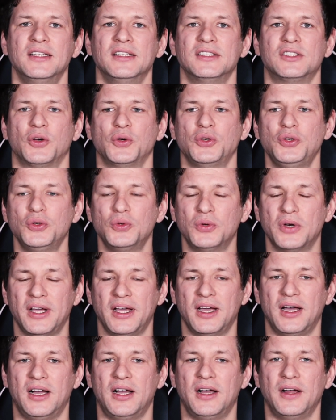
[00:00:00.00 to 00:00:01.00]
So you
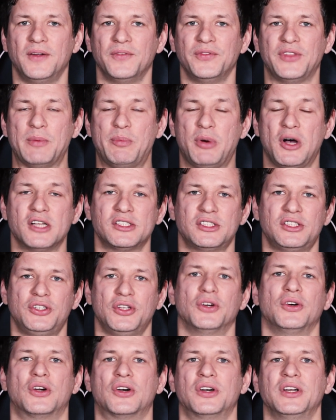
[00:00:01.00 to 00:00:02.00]
deposit
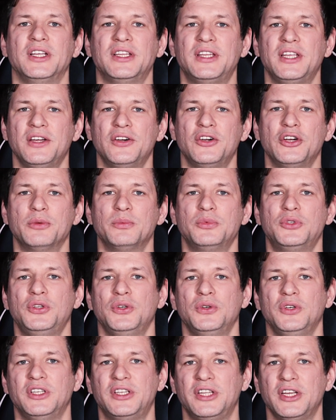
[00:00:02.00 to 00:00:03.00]
your Ethereum to
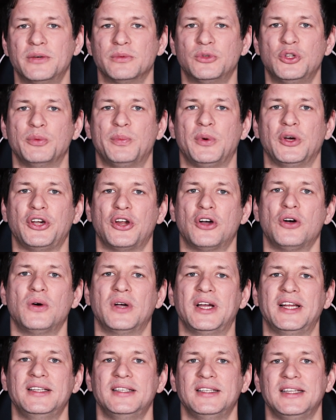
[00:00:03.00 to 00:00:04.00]
Ethereum 2.0,
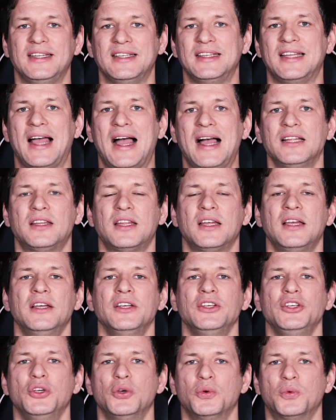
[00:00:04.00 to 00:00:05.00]
and in that
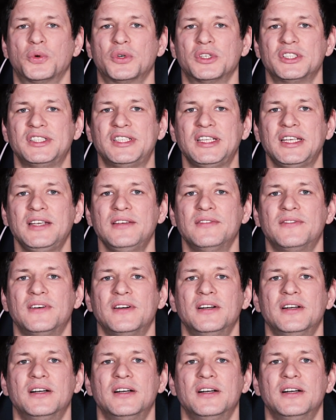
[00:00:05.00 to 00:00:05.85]
you receive,